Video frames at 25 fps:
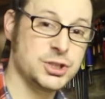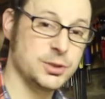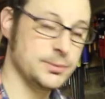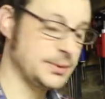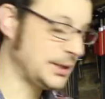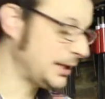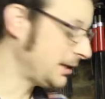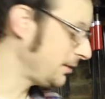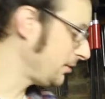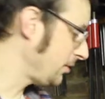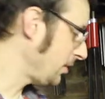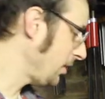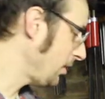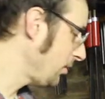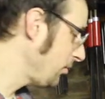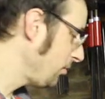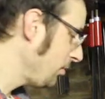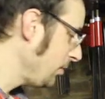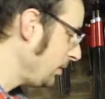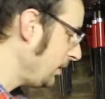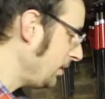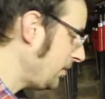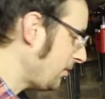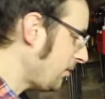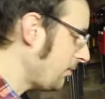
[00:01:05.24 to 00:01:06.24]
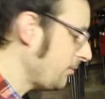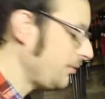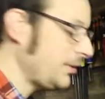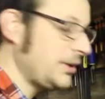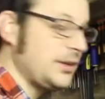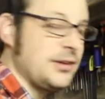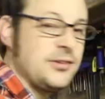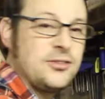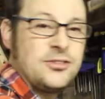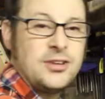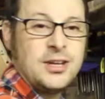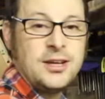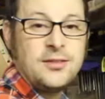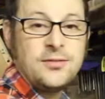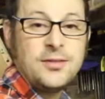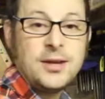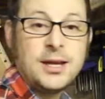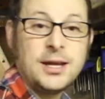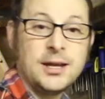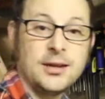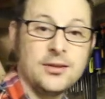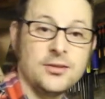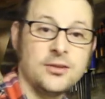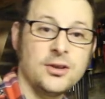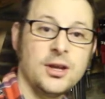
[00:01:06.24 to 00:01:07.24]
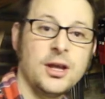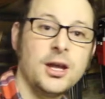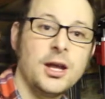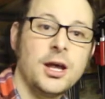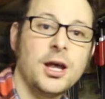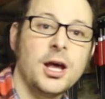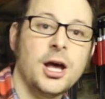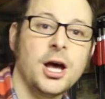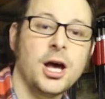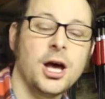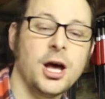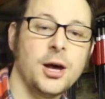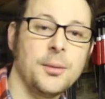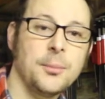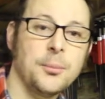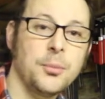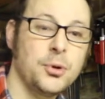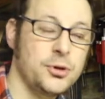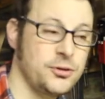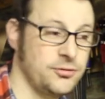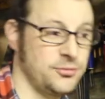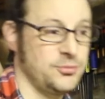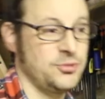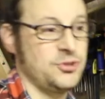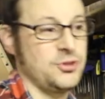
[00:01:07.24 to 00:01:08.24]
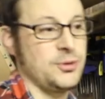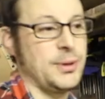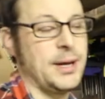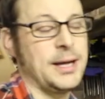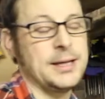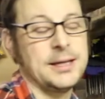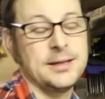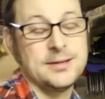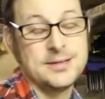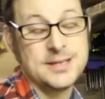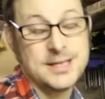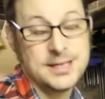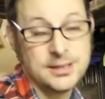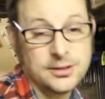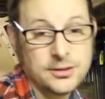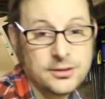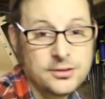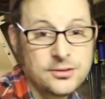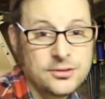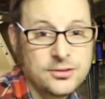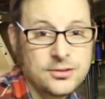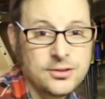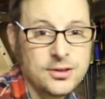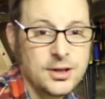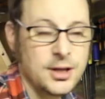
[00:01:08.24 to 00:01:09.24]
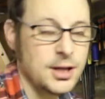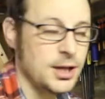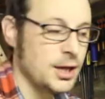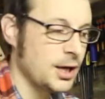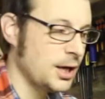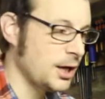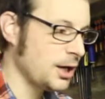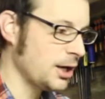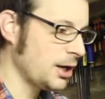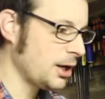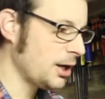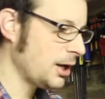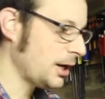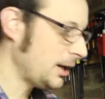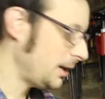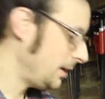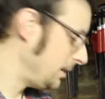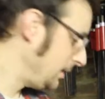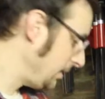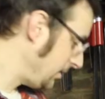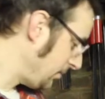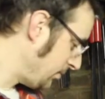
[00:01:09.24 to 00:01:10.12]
shop they had uh, two of these old vintage TVs. Um, one of them still had its innards, uh, and